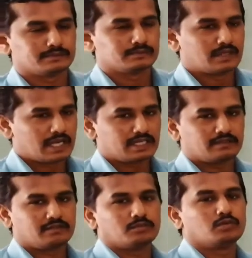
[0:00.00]
and
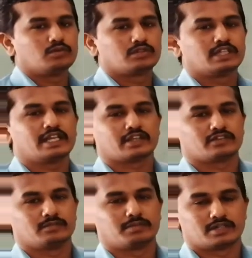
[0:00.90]
we move to the
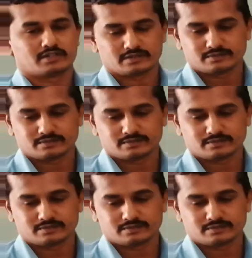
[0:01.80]
next part.